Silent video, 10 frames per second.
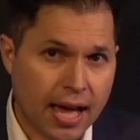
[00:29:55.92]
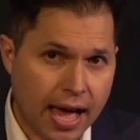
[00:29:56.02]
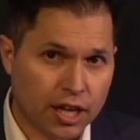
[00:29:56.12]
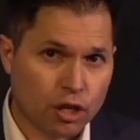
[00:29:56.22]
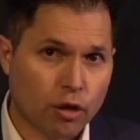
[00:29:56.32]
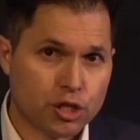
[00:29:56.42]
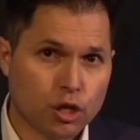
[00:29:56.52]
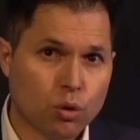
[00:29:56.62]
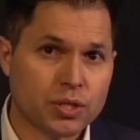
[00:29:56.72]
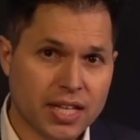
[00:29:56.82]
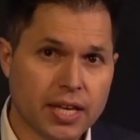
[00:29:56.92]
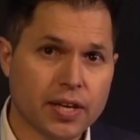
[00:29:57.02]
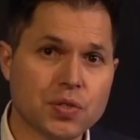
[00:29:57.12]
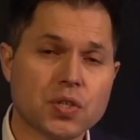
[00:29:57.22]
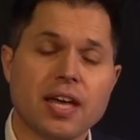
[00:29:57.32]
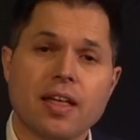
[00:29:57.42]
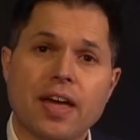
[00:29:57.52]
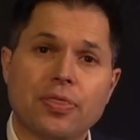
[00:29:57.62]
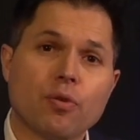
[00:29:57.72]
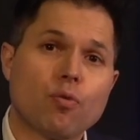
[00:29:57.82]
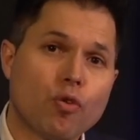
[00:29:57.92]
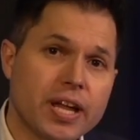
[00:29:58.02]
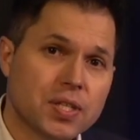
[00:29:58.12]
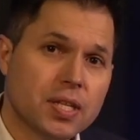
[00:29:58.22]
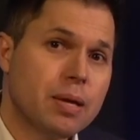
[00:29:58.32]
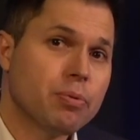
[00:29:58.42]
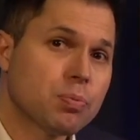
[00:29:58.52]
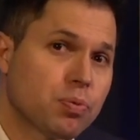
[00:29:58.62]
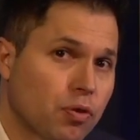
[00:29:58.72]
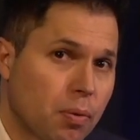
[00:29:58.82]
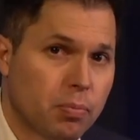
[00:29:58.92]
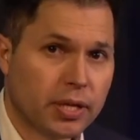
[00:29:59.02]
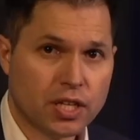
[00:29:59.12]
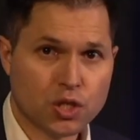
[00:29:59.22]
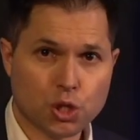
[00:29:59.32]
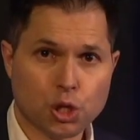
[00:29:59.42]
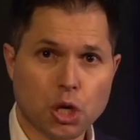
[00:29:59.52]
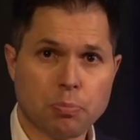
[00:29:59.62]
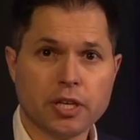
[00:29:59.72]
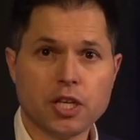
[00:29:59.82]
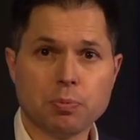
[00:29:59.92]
archaeological diggings that the reason he was probably disturbed is